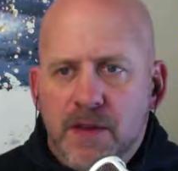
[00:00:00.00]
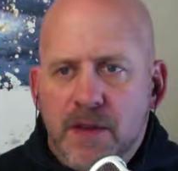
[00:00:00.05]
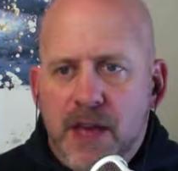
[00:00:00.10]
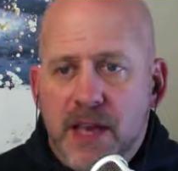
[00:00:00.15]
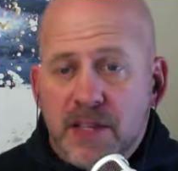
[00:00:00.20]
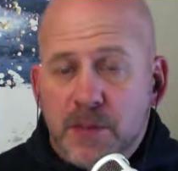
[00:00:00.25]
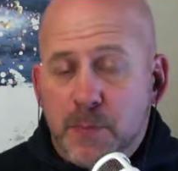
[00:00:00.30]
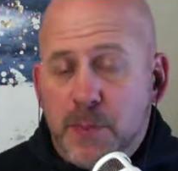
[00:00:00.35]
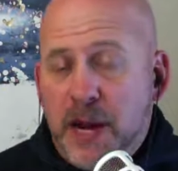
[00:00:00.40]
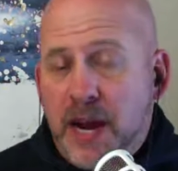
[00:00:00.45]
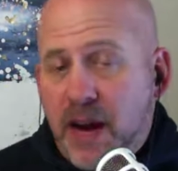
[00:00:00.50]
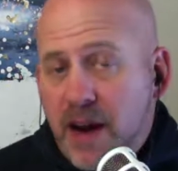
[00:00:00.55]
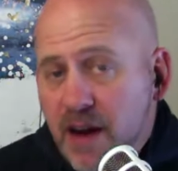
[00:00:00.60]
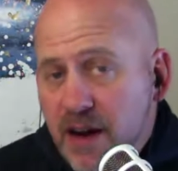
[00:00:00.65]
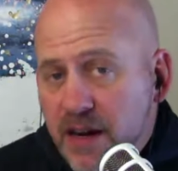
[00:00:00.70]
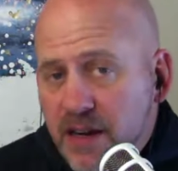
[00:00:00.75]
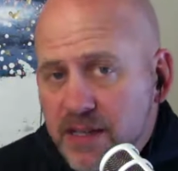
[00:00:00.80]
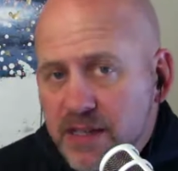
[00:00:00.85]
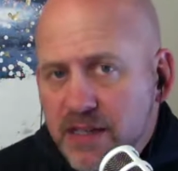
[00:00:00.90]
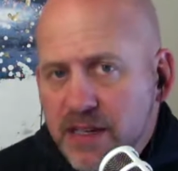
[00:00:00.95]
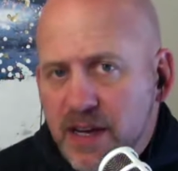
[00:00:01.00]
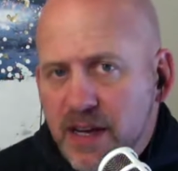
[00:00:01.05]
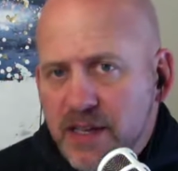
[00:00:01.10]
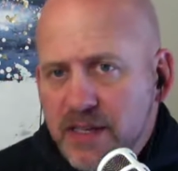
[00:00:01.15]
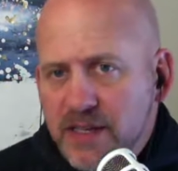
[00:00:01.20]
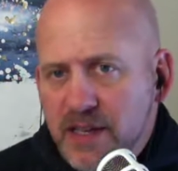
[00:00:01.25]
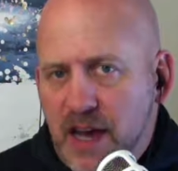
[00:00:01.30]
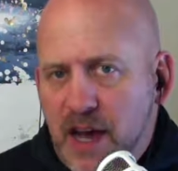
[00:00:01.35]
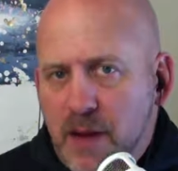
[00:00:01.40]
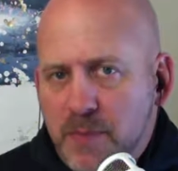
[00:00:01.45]
as parents,
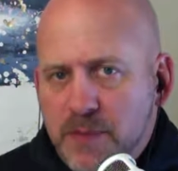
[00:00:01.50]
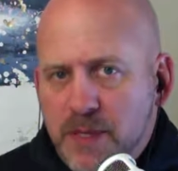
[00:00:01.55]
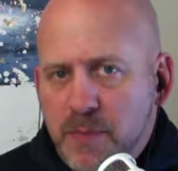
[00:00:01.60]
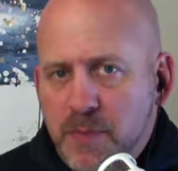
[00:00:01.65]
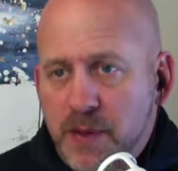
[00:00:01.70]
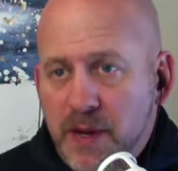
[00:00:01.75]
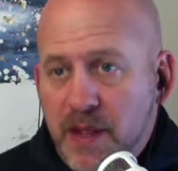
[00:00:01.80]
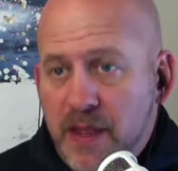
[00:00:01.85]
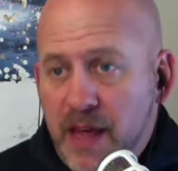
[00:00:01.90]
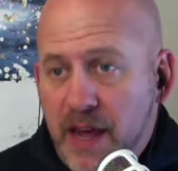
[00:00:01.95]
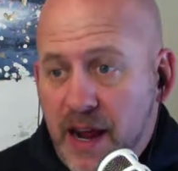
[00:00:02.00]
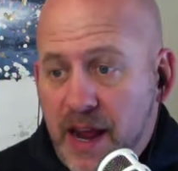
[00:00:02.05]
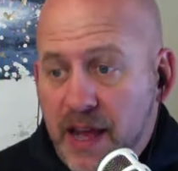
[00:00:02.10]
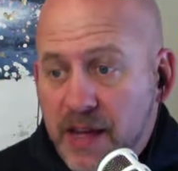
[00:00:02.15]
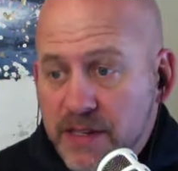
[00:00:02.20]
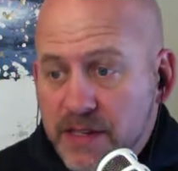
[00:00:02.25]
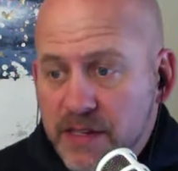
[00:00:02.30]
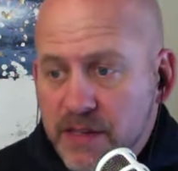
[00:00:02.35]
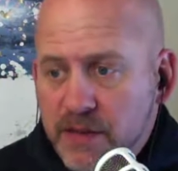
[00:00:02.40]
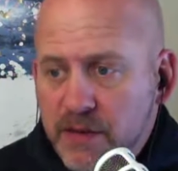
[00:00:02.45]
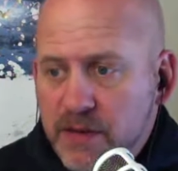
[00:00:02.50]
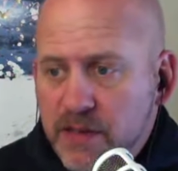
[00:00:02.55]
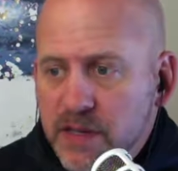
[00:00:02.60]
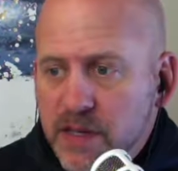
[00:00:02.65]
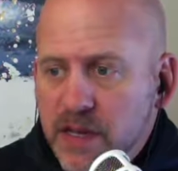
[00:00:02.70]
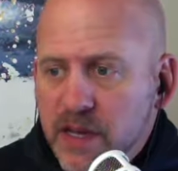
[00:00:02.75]
adopt a bit of that attitude